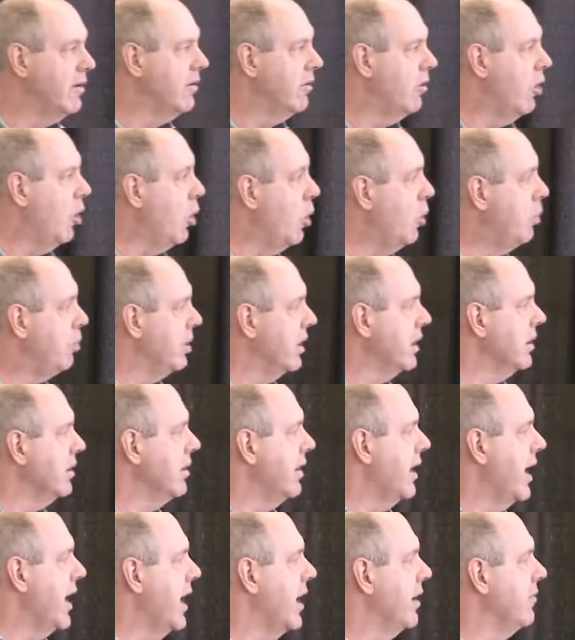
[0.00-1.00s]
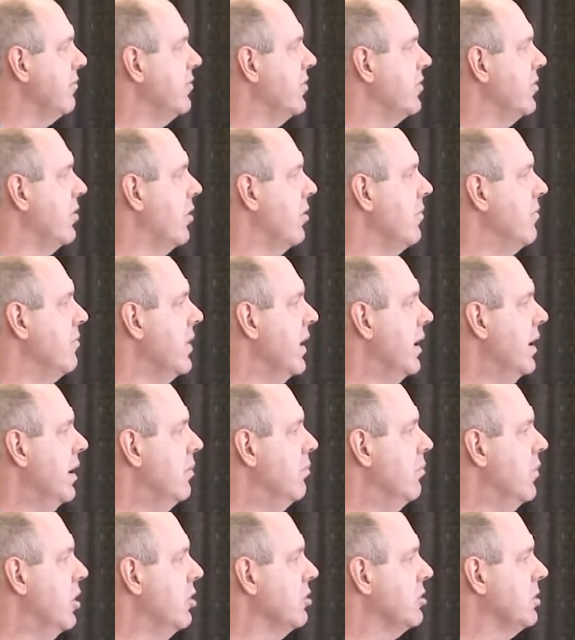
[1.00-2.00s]
hope in that. So
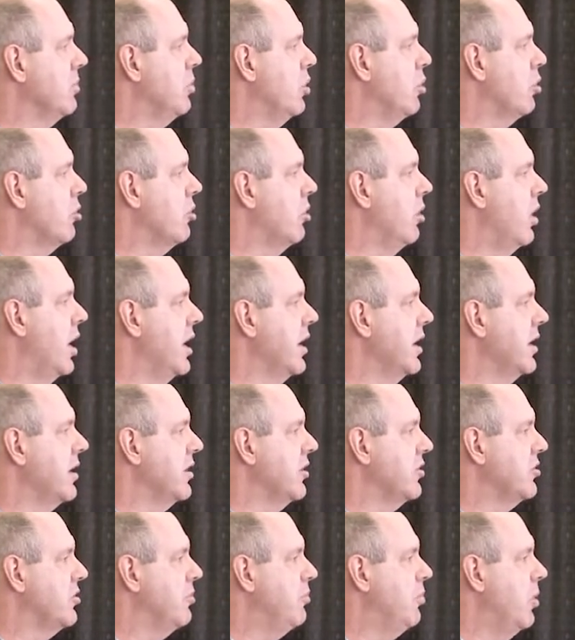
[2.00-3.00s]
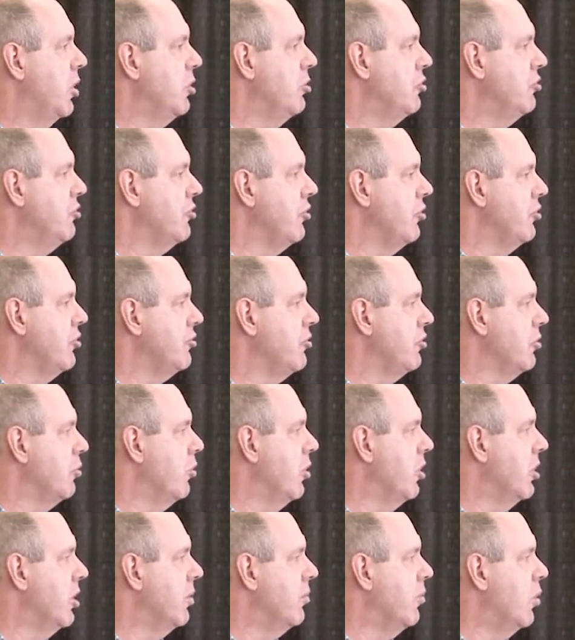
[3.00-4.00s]
multiple chronic exposures to
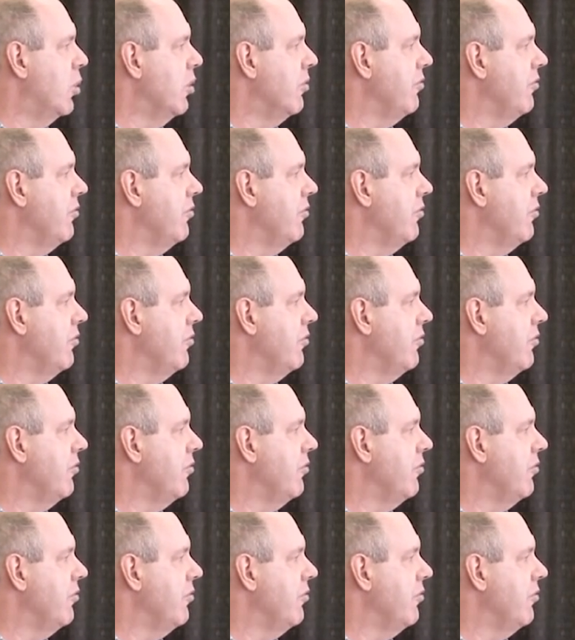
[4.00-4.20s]
one or more